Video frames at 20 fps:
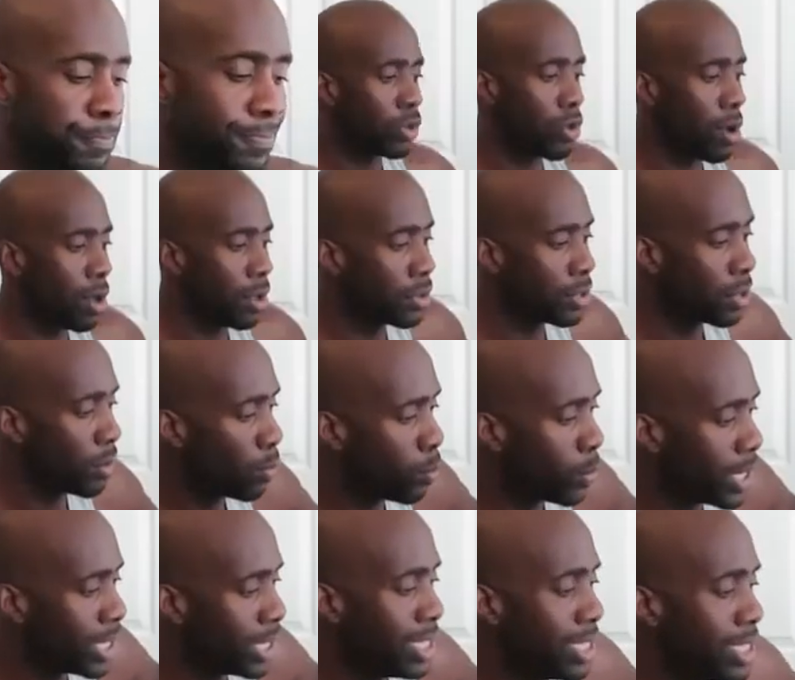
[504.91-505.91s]
It's called the
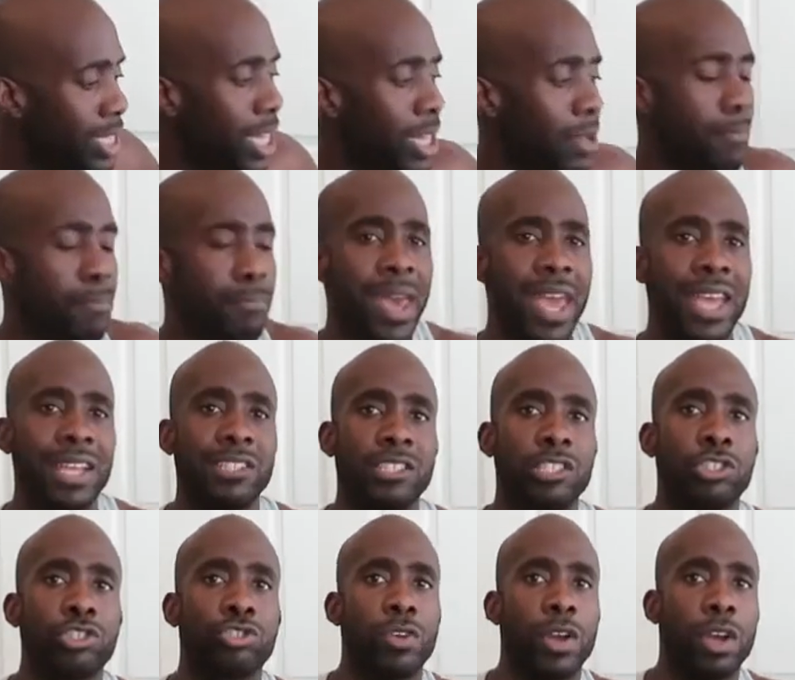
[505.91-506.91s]
WHITIN
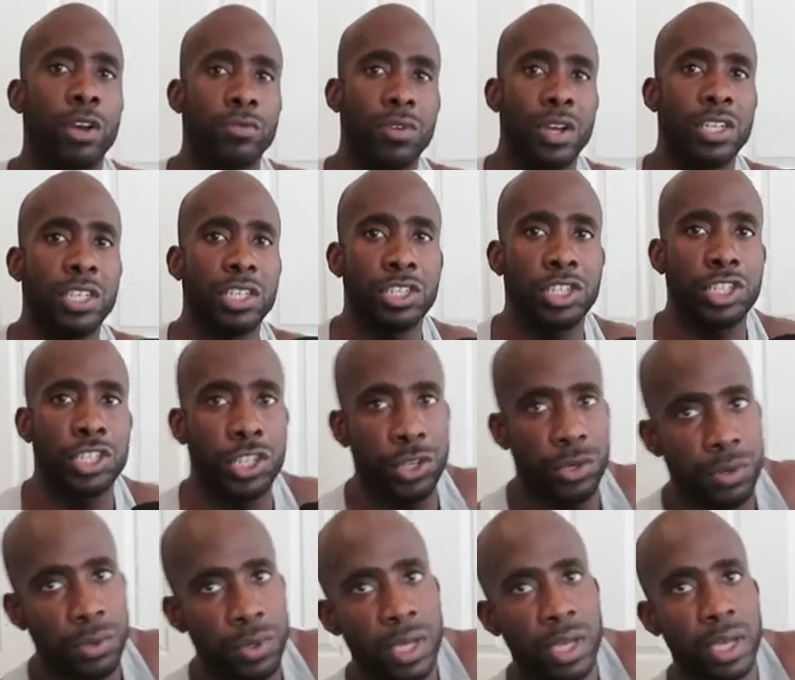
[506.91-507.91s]
men's trail running
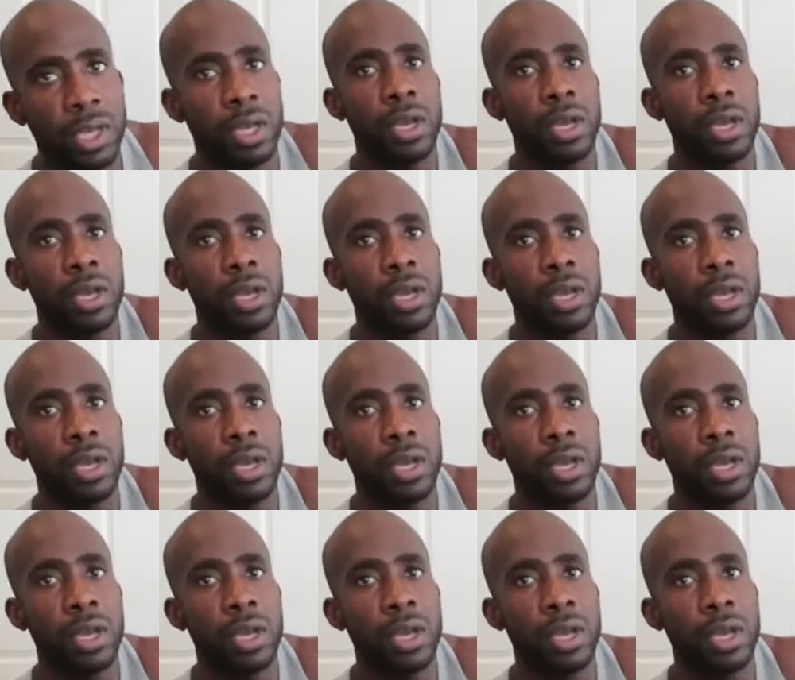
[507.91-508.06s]
shoe.